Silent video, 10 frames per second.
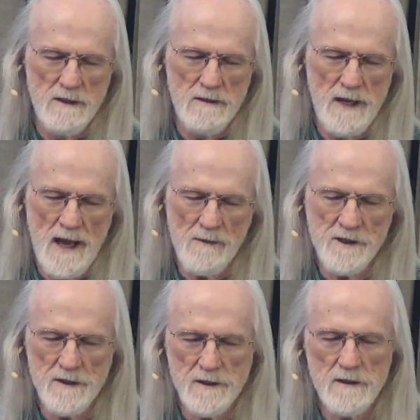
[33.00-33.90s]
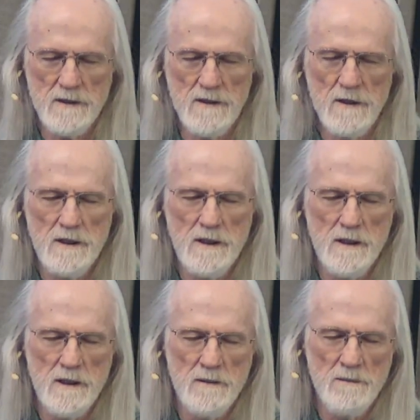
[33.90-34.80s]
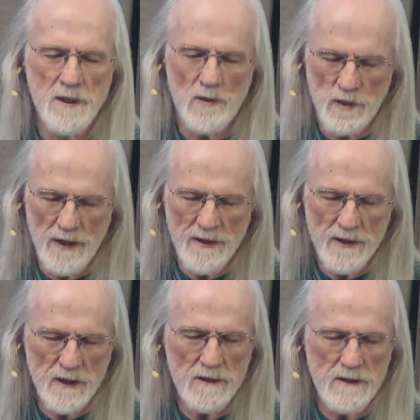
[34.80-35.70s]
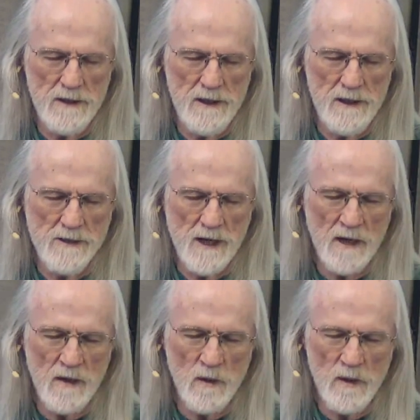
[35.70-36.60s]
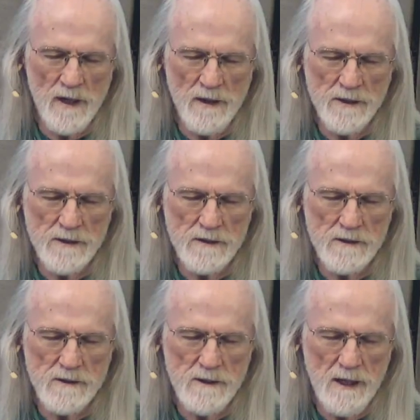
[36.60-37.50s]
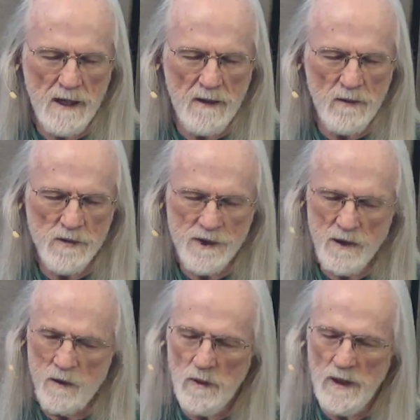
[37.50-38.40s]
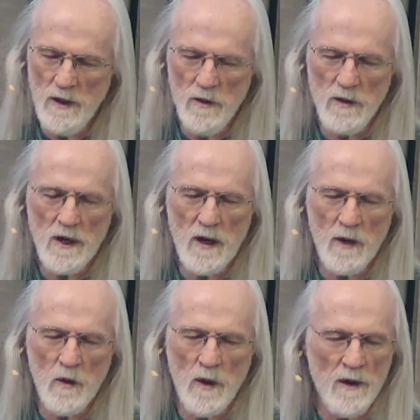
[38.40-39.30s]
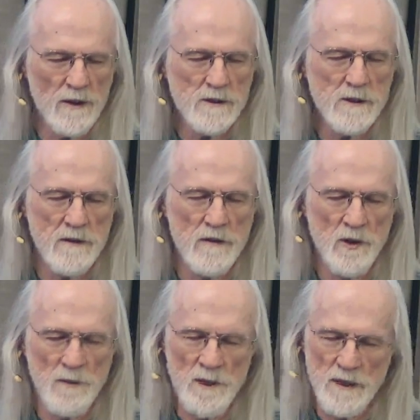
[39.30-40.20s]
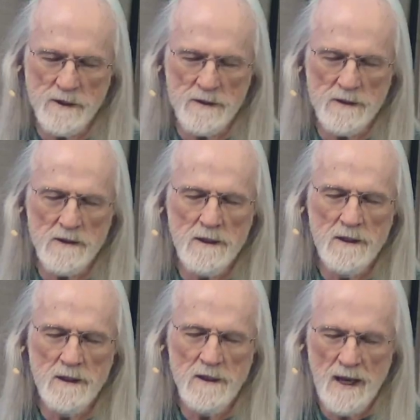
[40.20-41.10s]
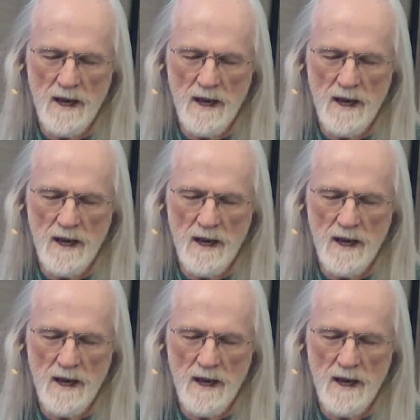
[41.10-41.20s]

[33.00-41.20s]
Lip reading: absent, but rather it is our awareness. And so we hold our awareness of your presence now.